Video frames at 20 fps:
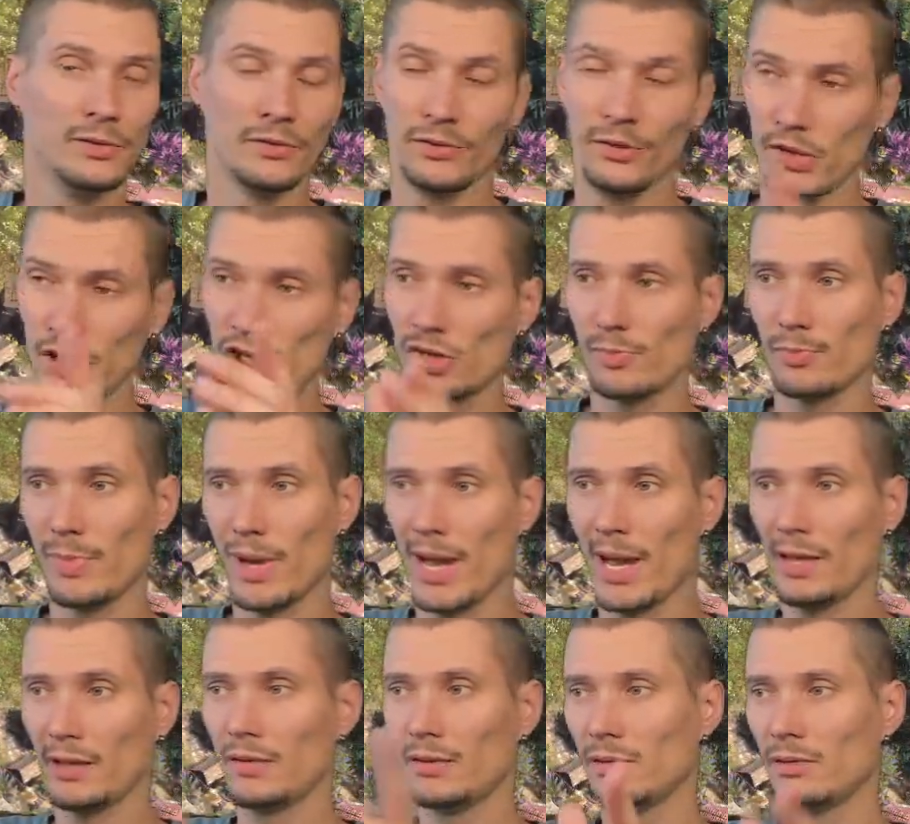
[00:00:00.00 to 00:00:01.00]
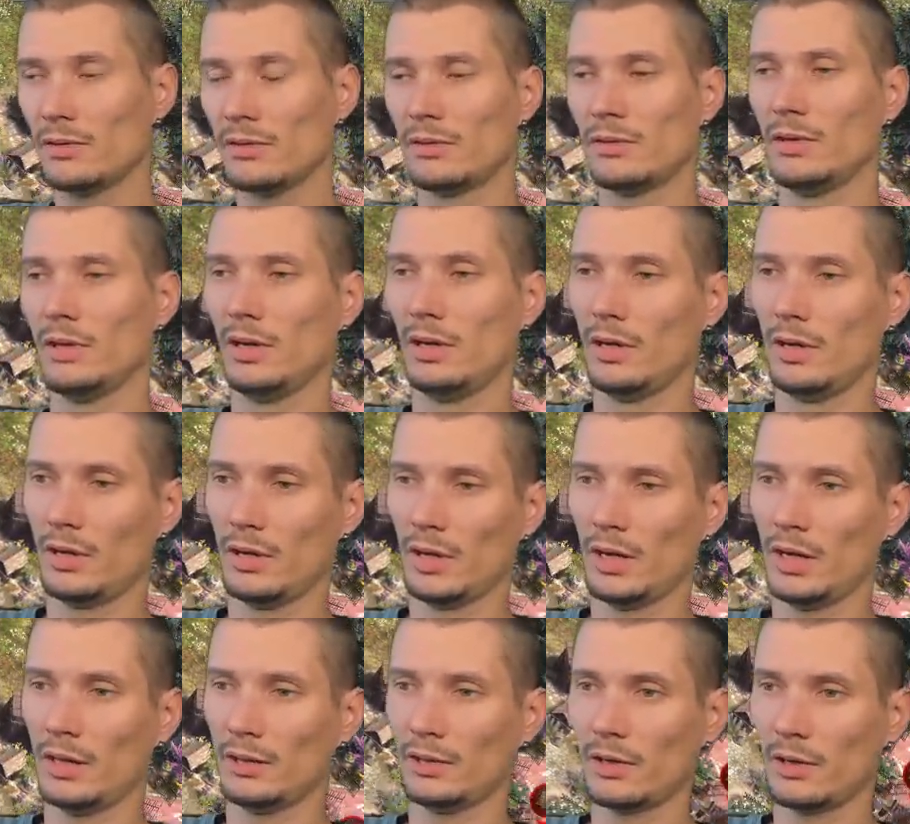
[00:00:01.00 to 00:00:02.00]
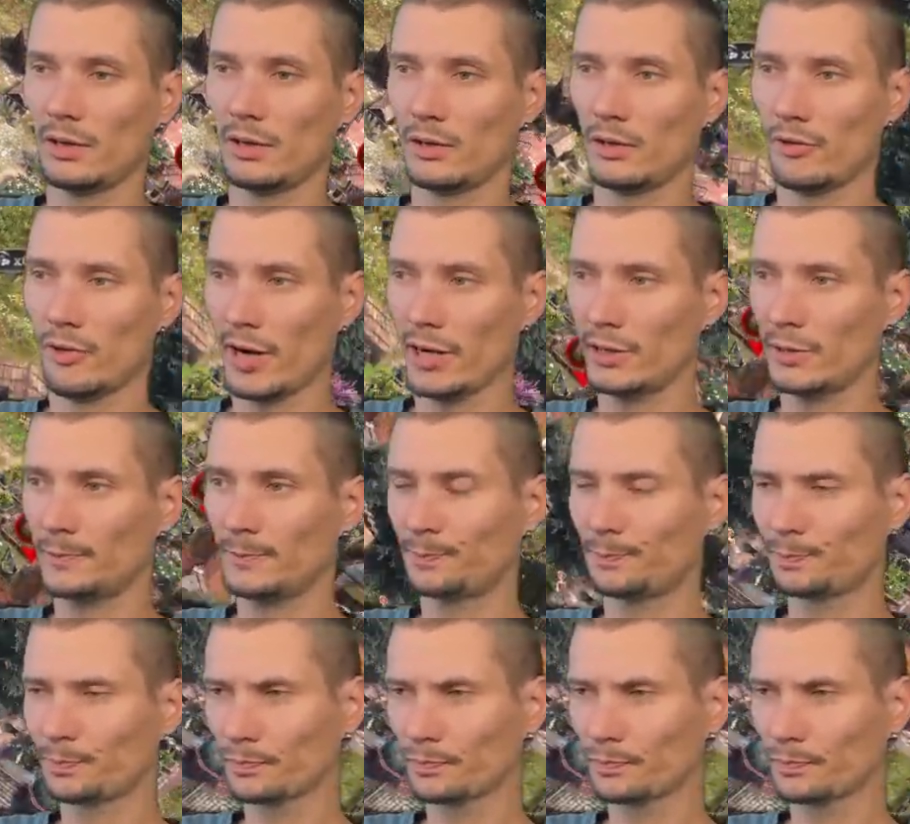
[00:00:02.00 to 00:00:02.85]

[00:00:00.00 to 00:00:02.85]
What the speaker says: Fish bad, hunter great.